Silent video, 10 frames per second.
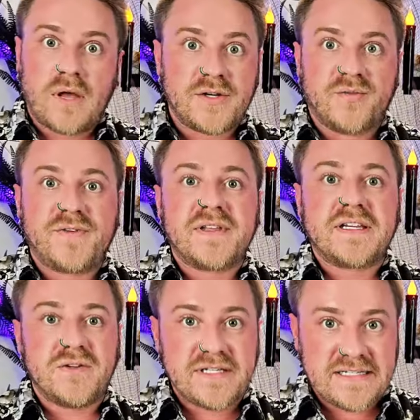I don't feel
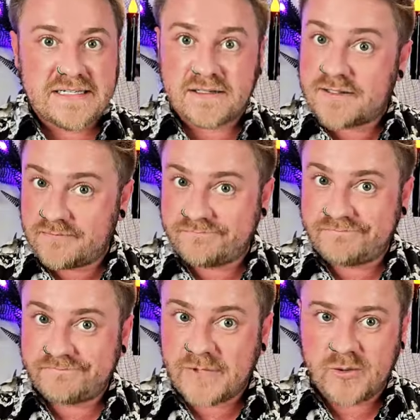like you need it,
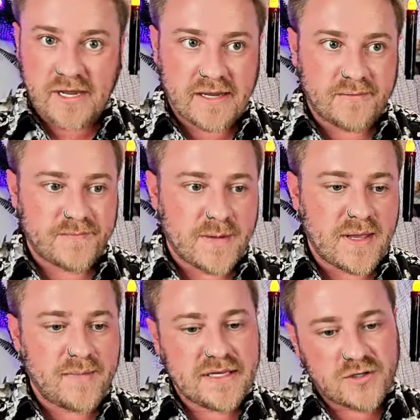okay? It
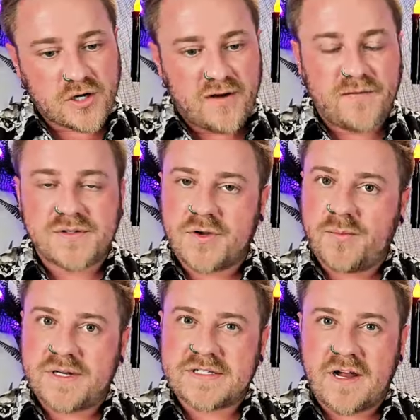may be in your comfort zone,
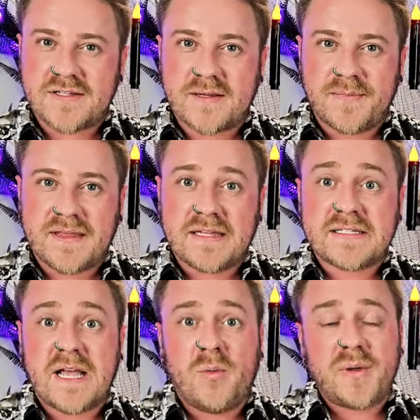but it's not something
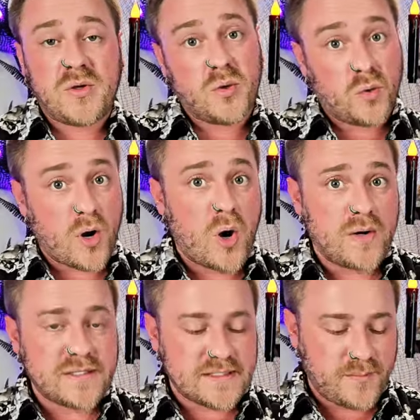that's helping you grow
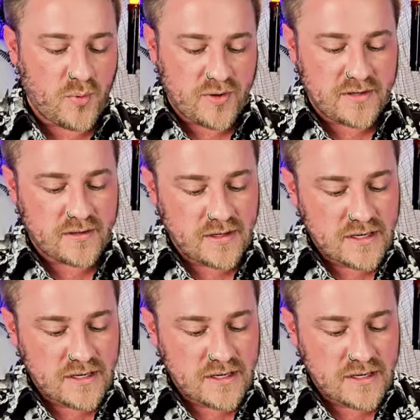at this point.